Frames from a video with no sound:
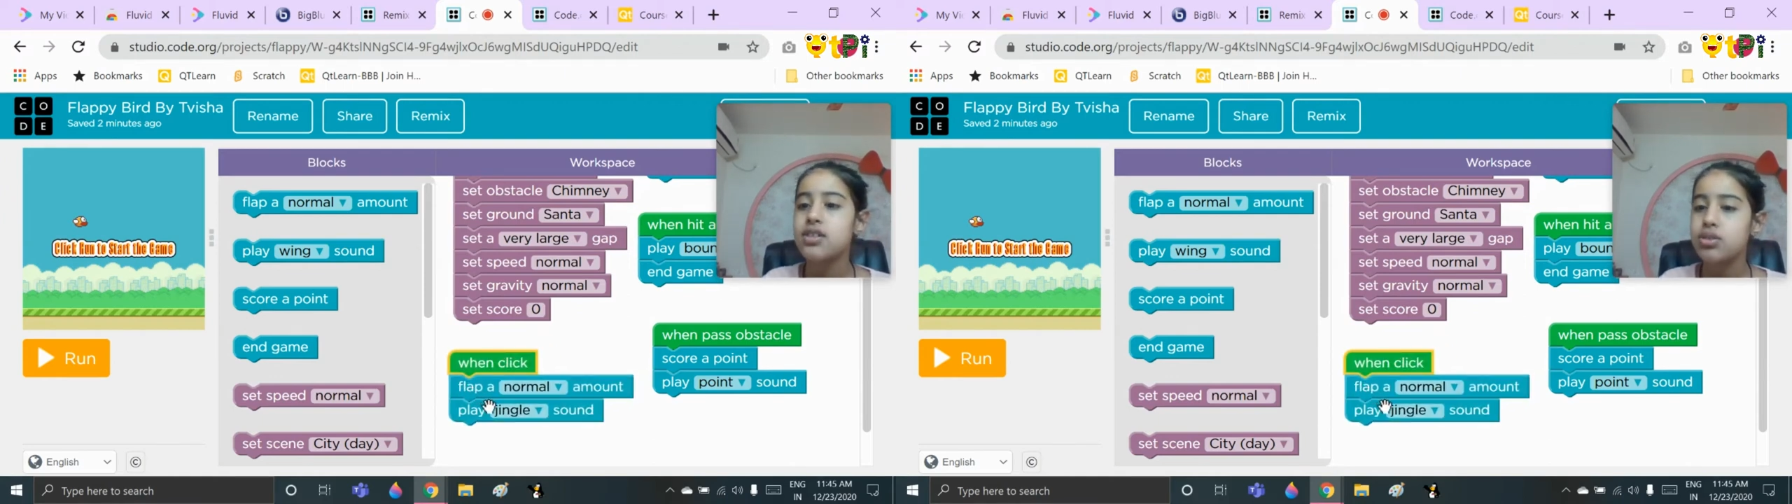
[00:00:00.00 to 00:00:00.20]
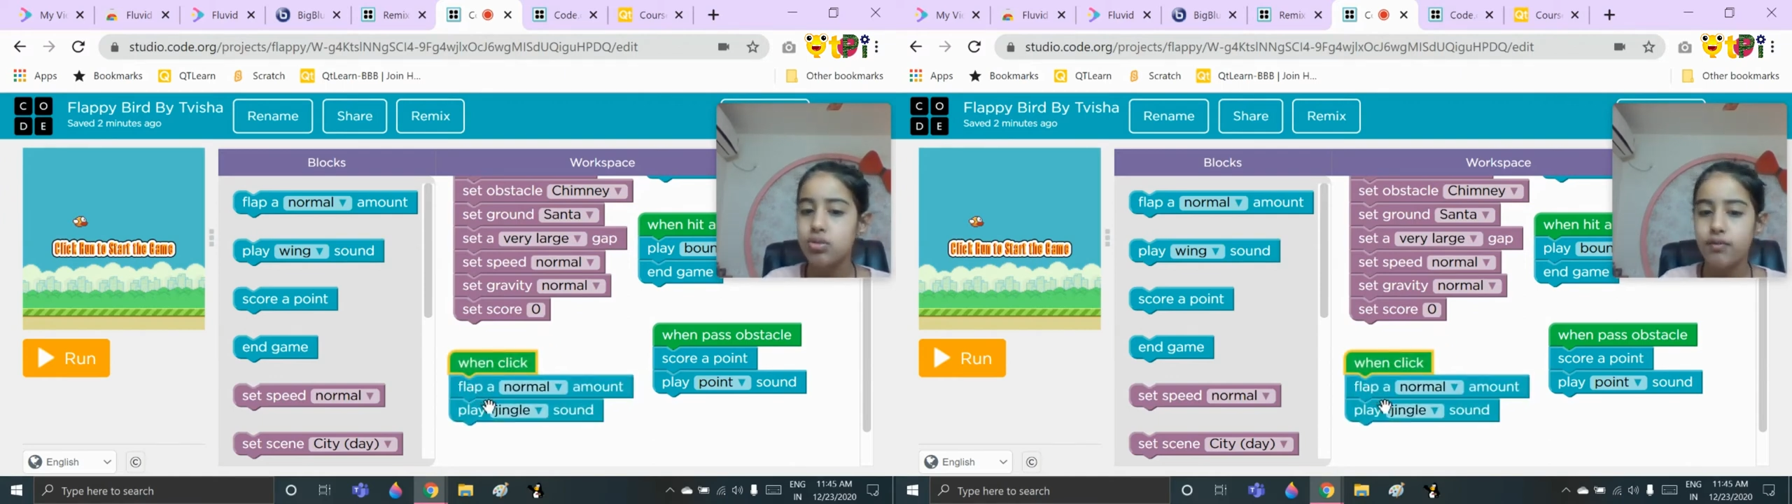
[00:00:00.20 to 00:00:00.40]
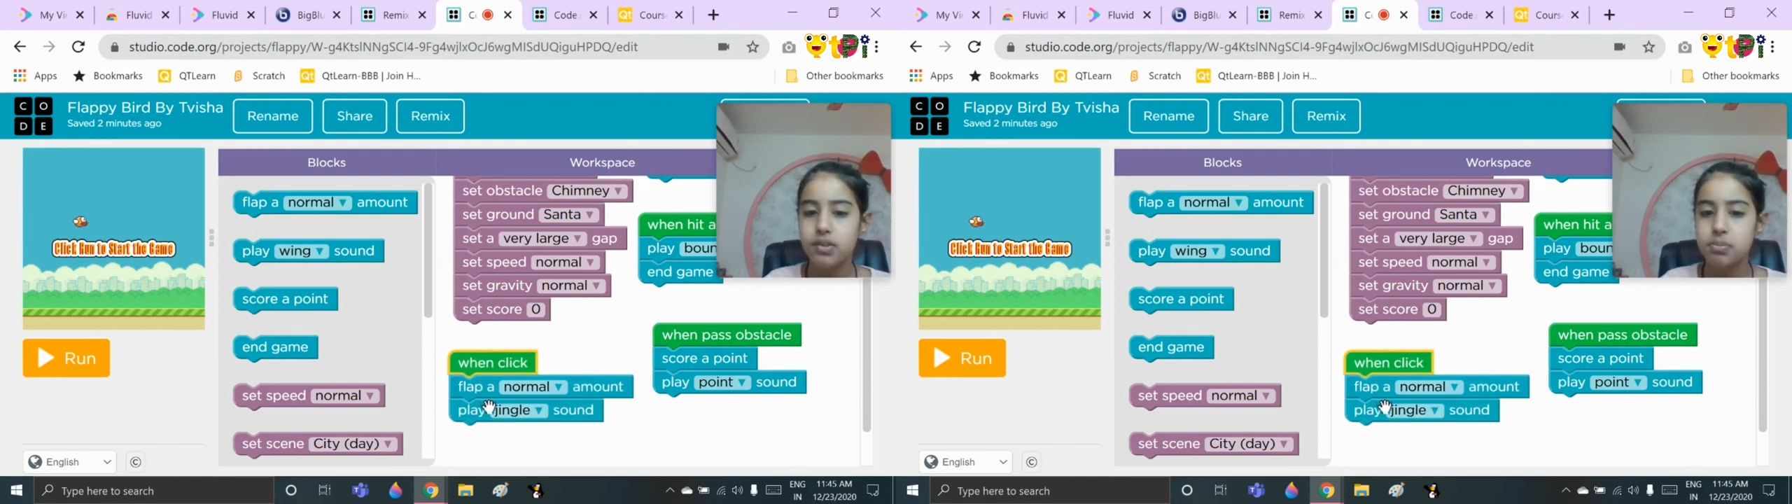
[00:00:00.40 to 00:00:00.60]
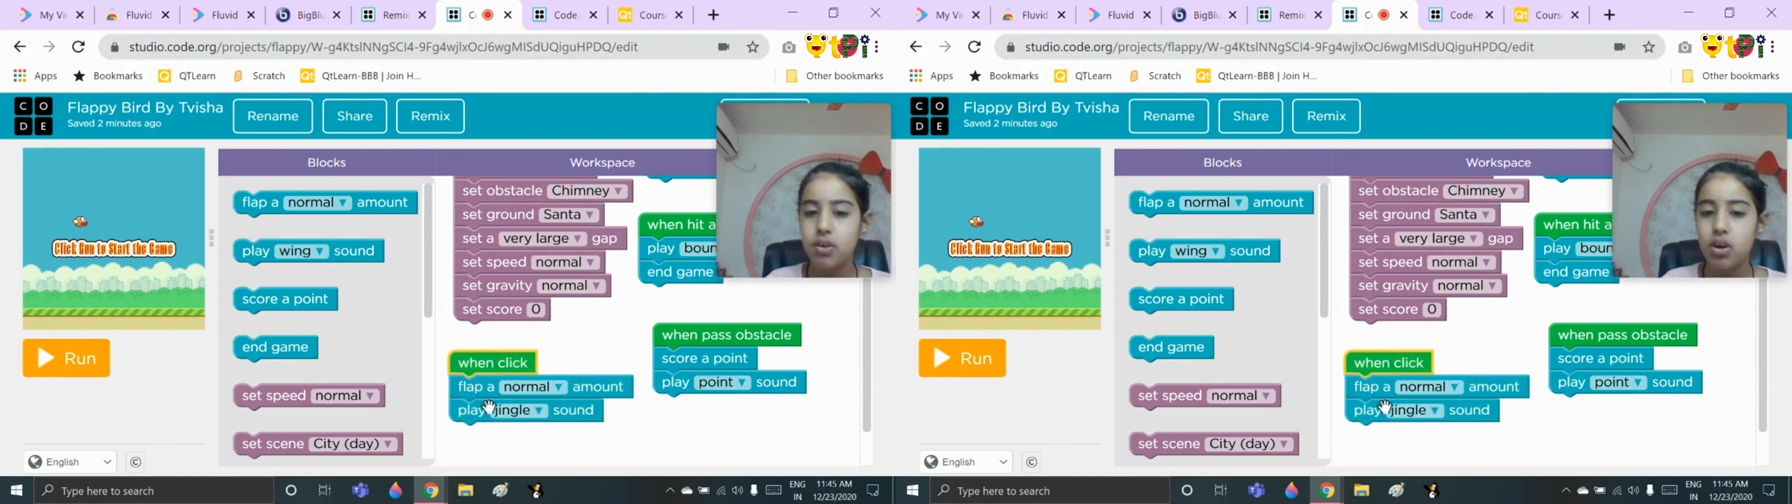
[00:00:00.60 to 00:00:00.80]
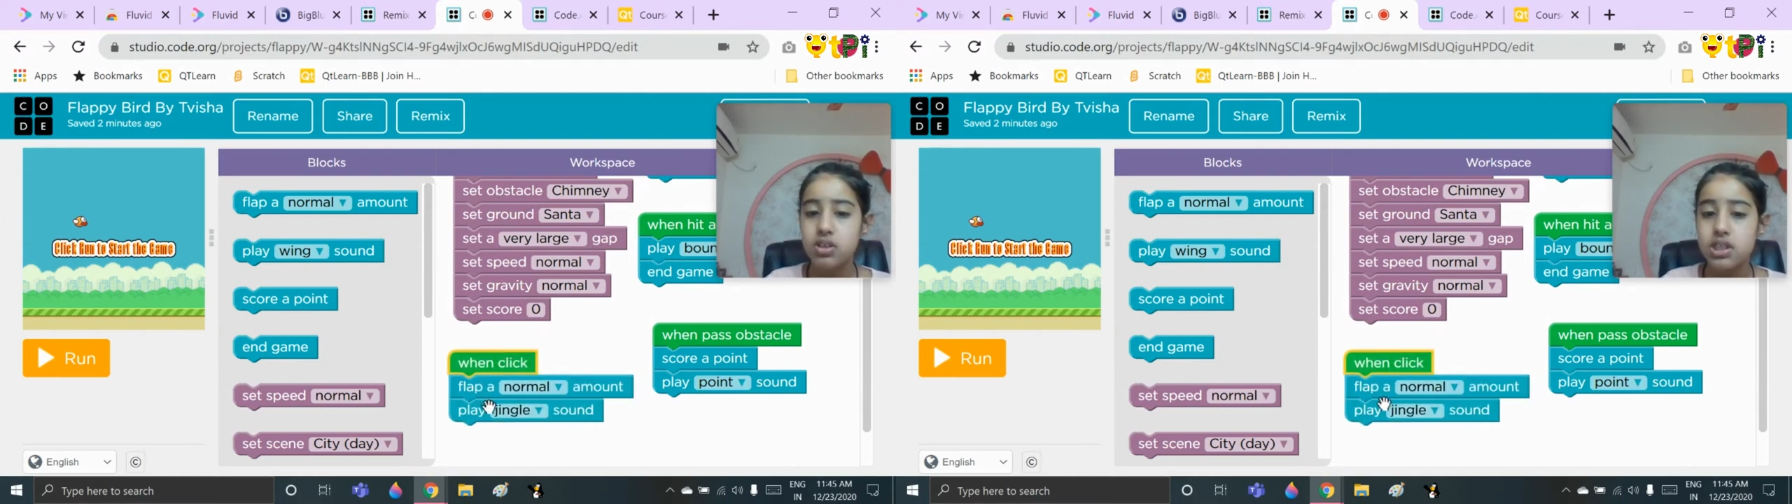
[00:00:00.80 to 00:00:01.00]
two of the
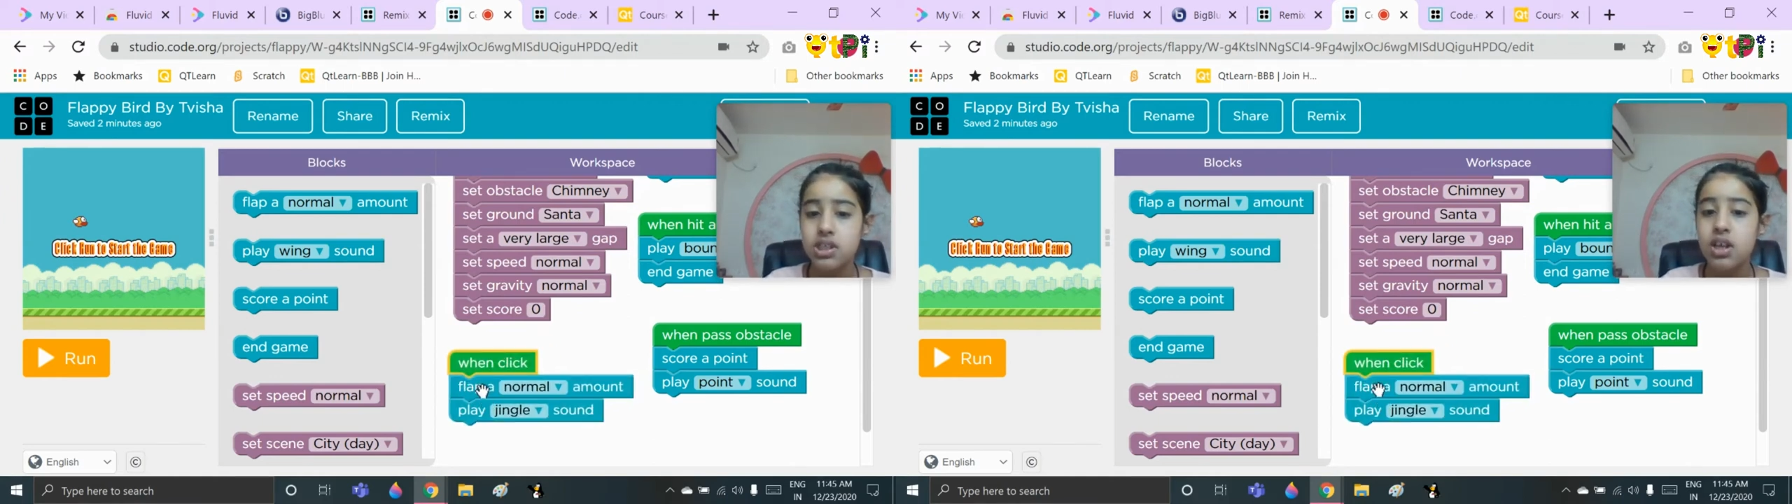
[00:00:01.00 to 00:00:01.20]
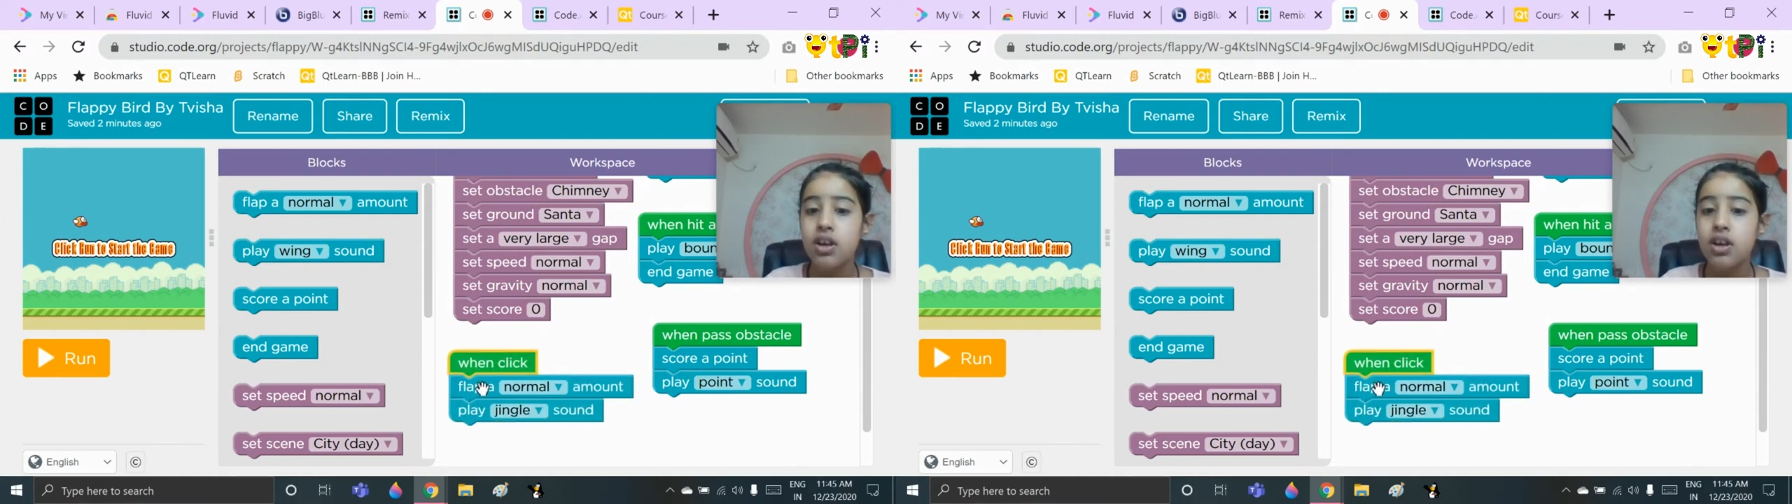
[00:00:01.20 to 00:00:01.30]
blocks,